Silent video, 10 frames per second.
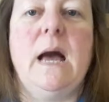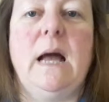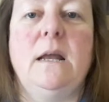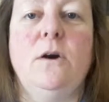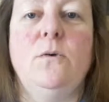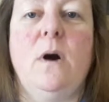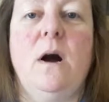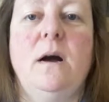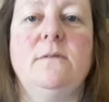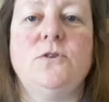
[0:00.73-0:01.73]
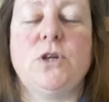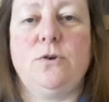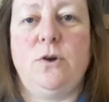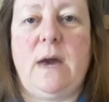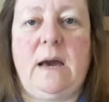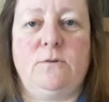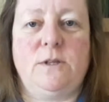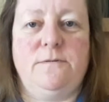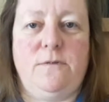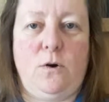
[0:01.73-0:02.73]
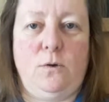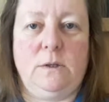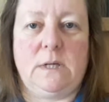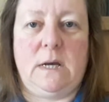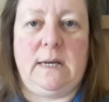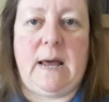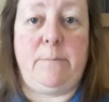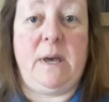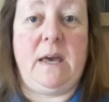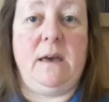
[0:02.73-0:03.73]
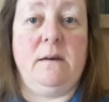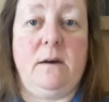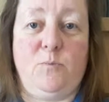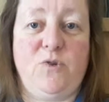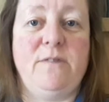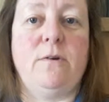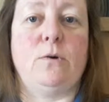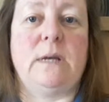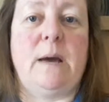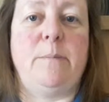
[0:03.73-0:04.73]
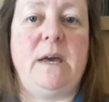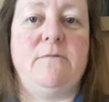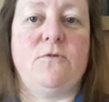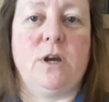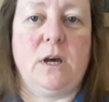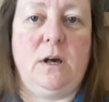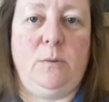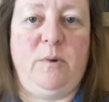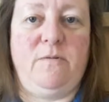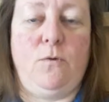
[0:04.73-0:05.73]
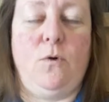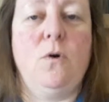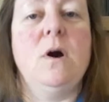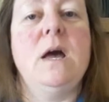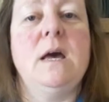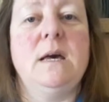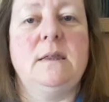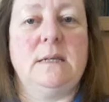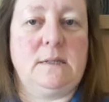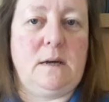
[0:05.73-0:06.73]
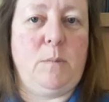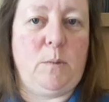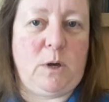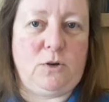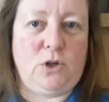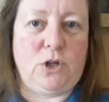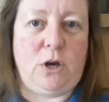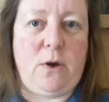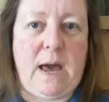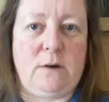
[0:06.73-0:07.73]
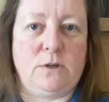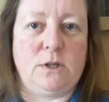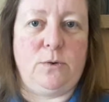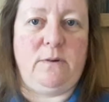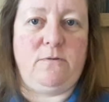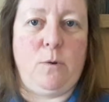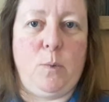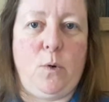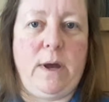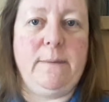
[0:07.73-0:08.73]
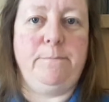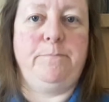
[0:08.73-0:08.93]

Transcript: Hello, I've shown you how to fold a nappy, a pre-fold nappy for a girl before. This time I'm going to show you how to do it for a boy.